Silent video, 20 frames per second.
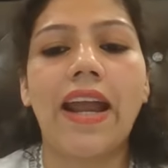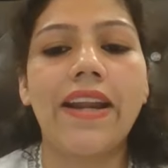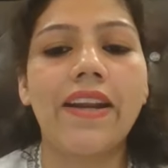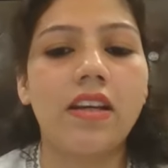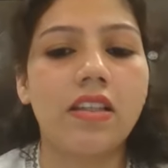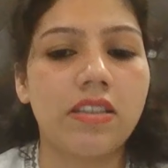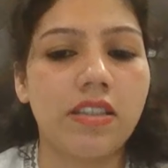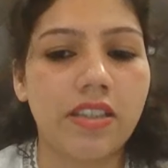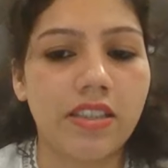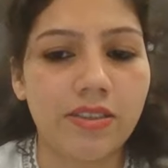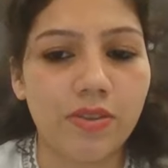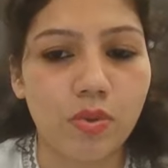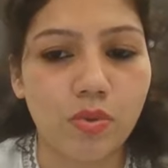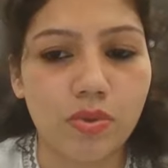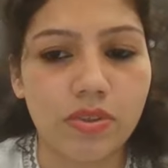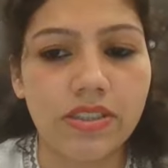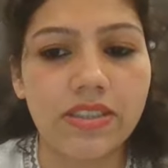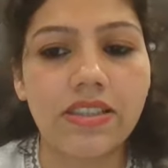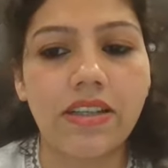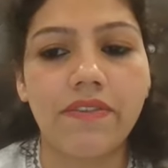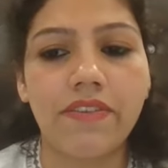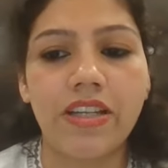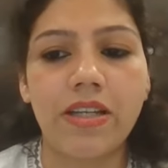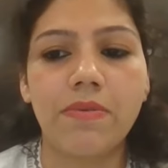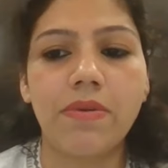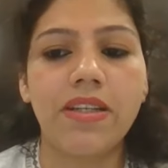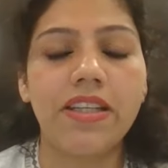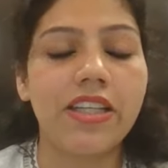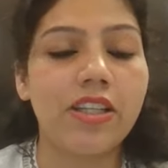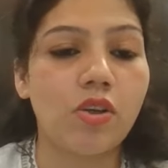and other resources
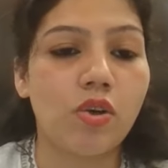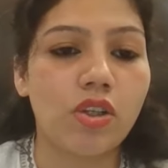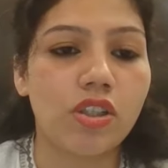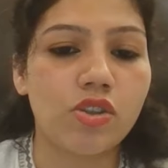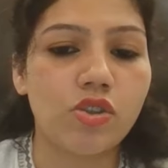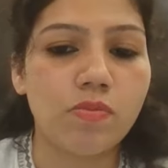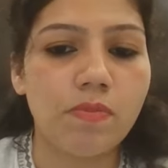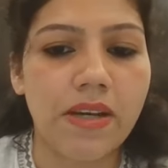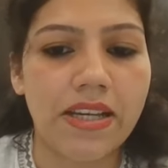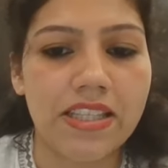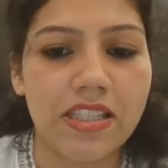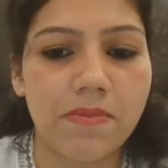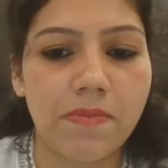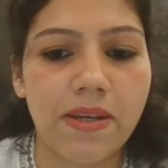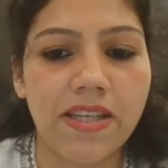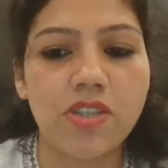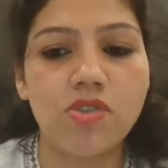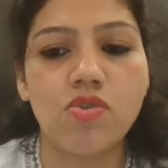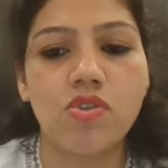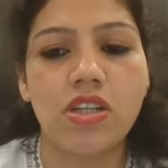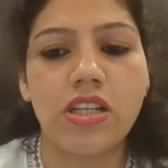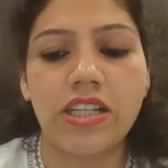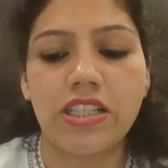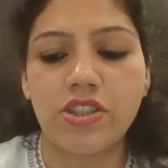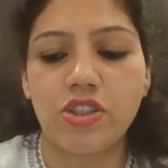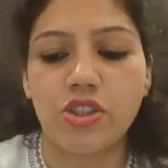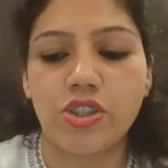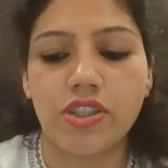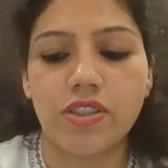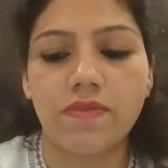available in order to maximize
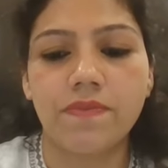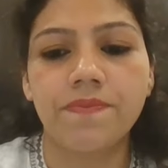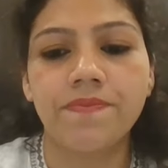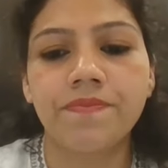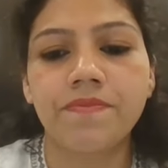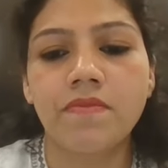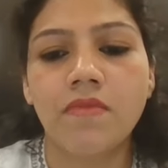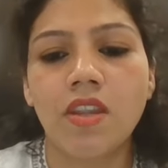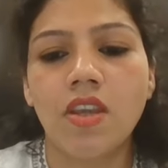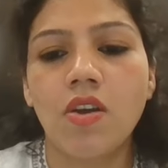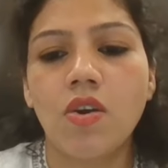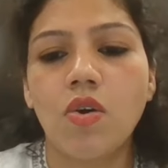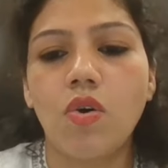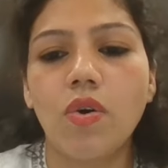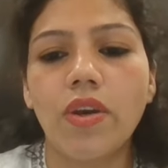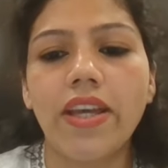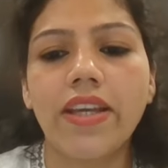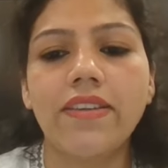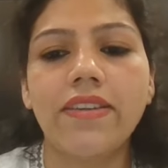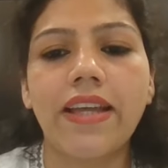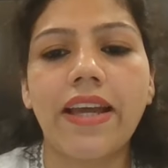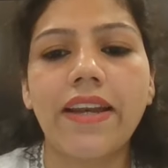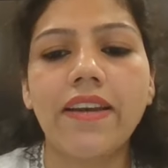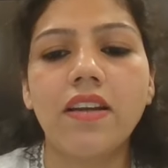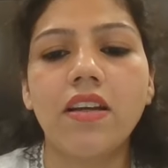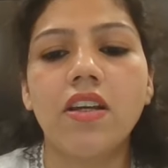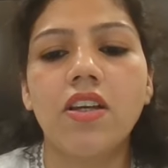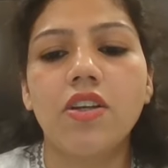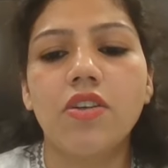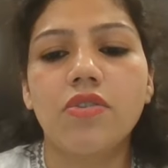utilization. Okay,
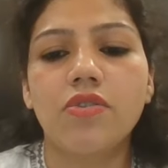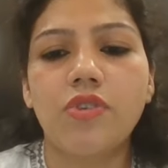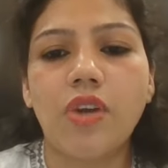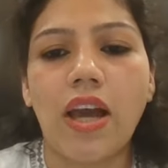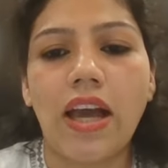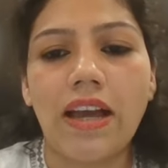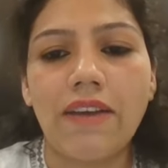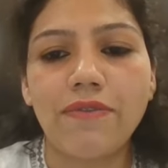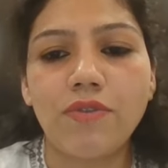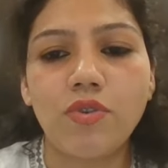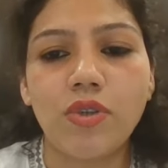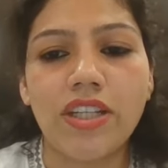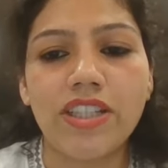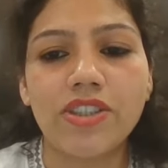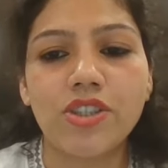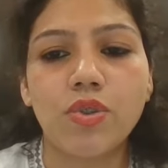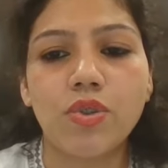then you have to